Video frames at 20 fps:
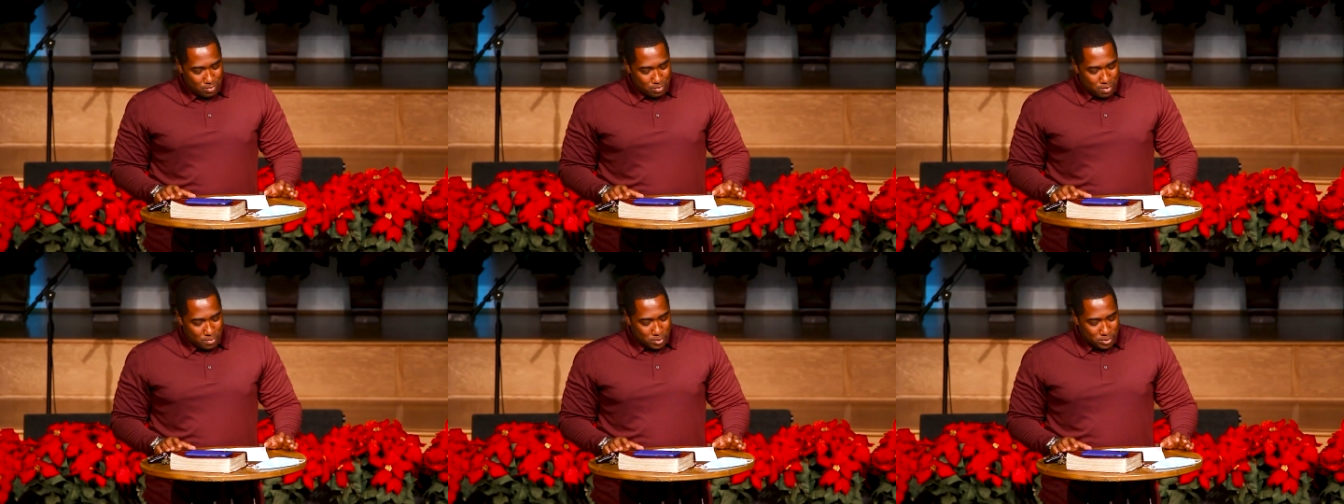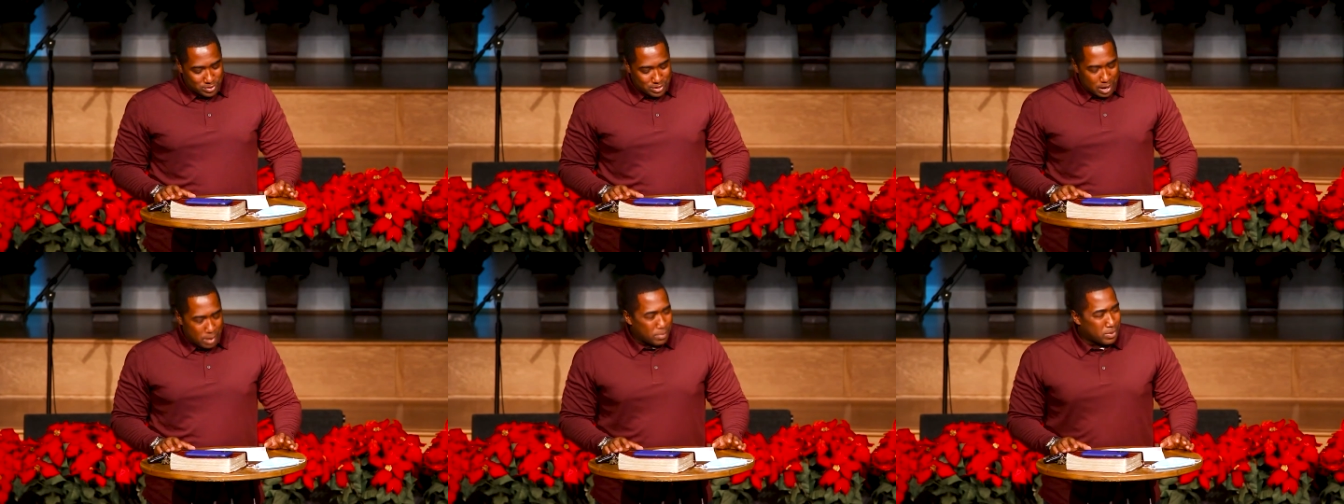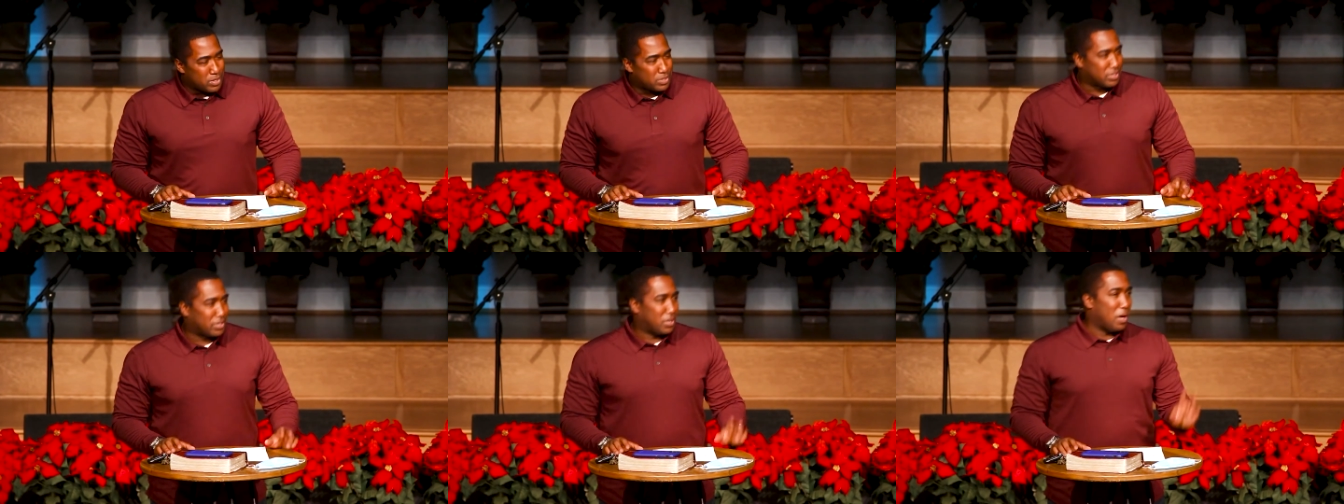one more time
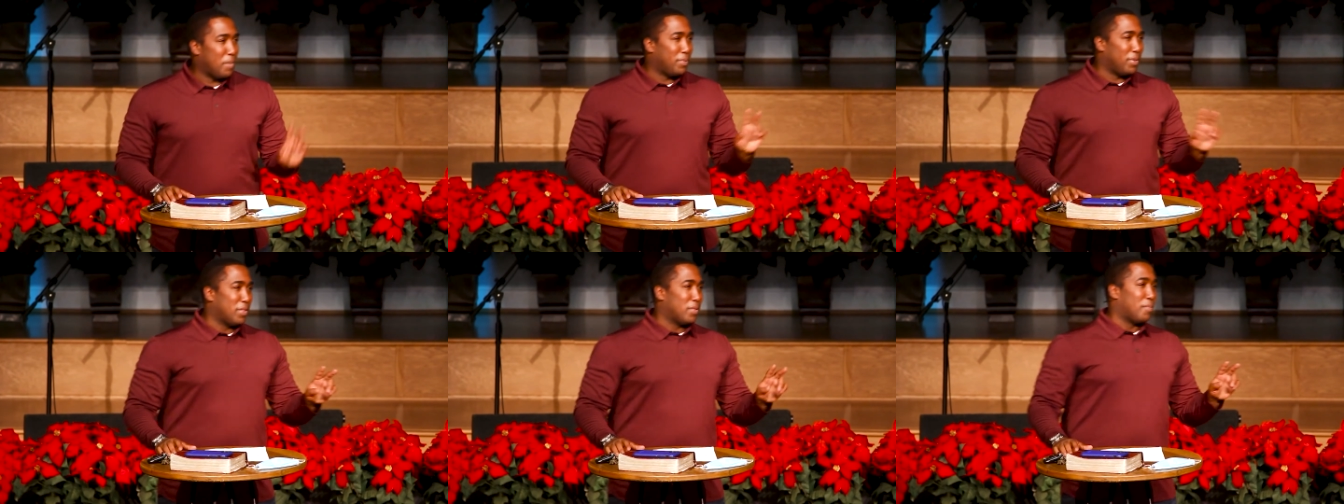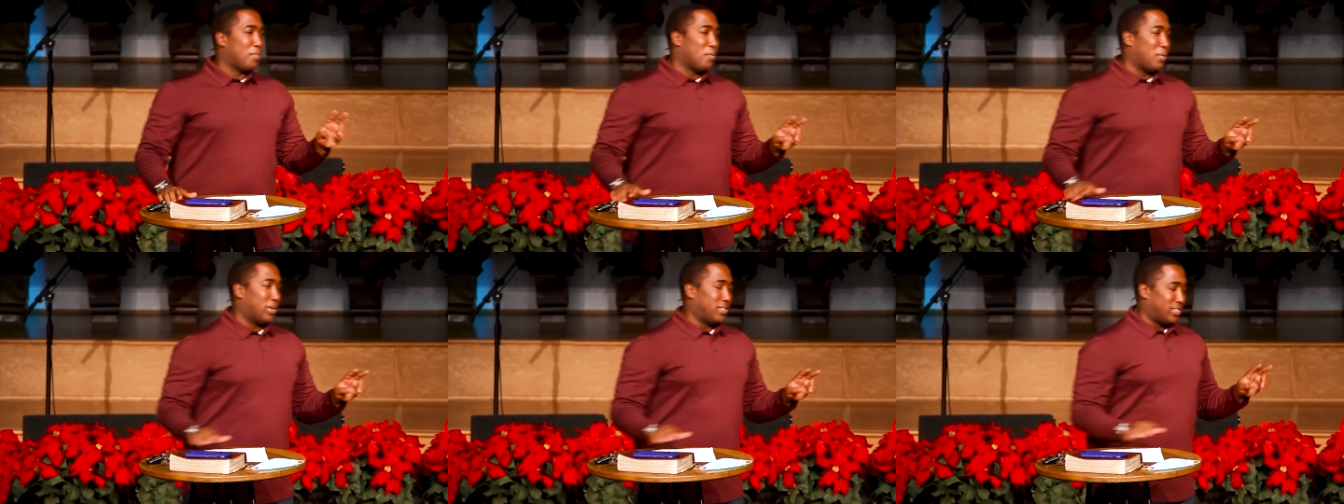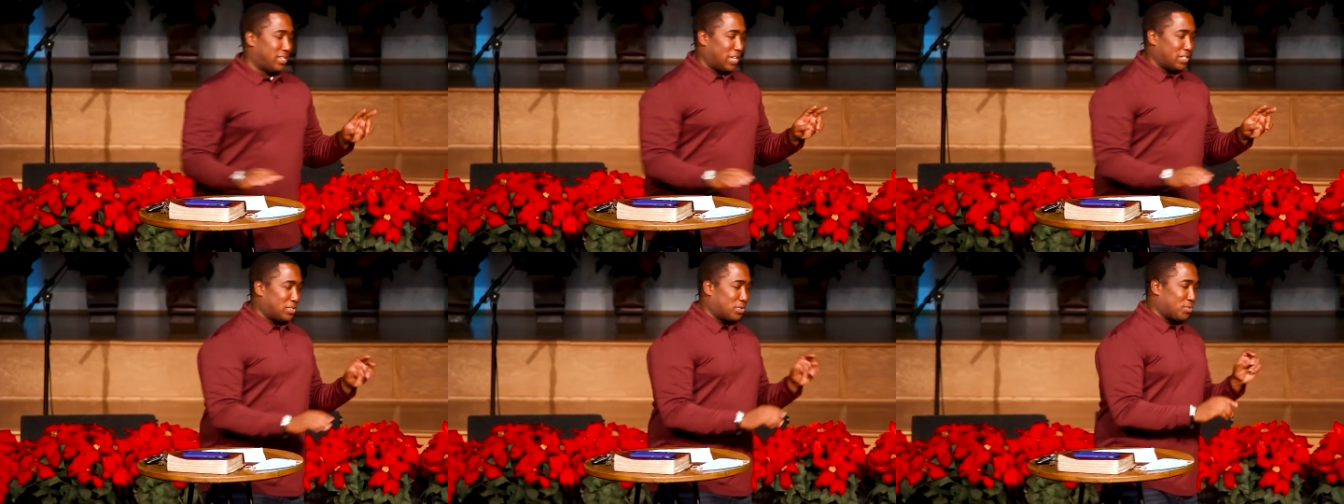because there's a couple other
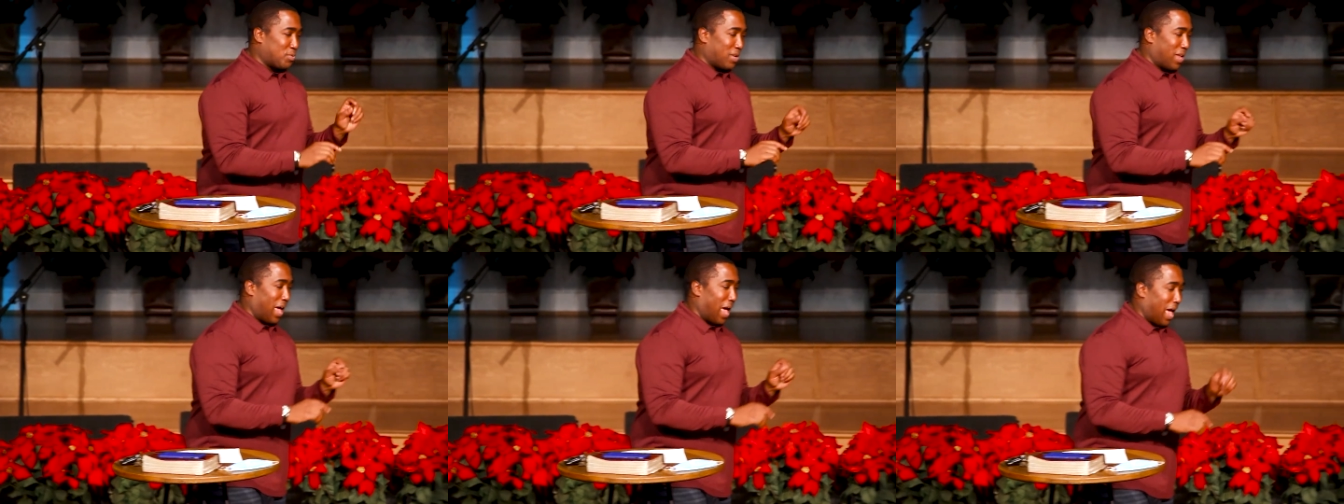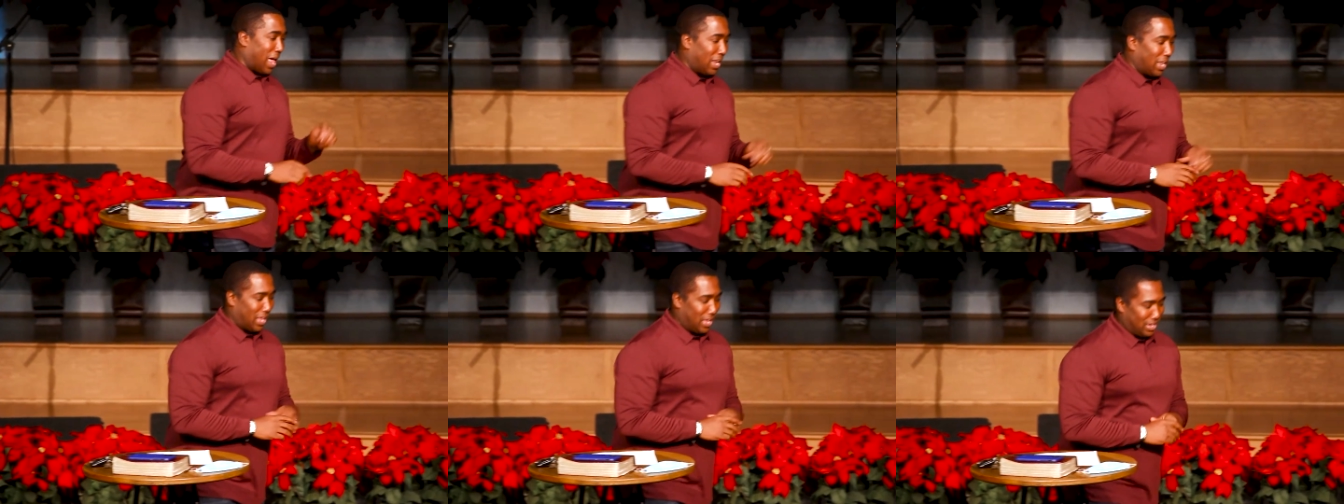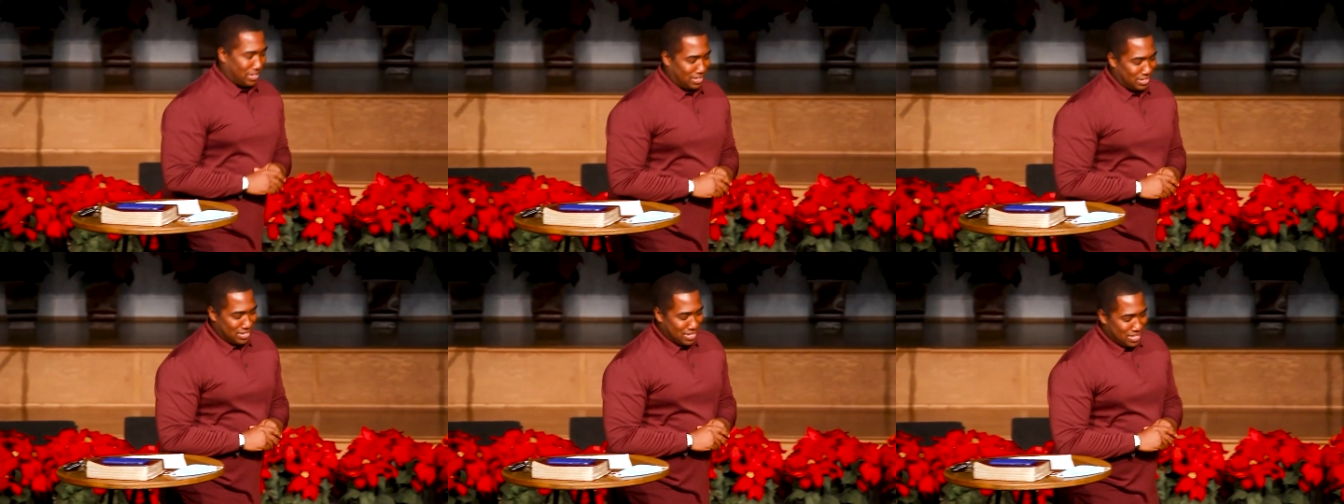points that I just want to highlight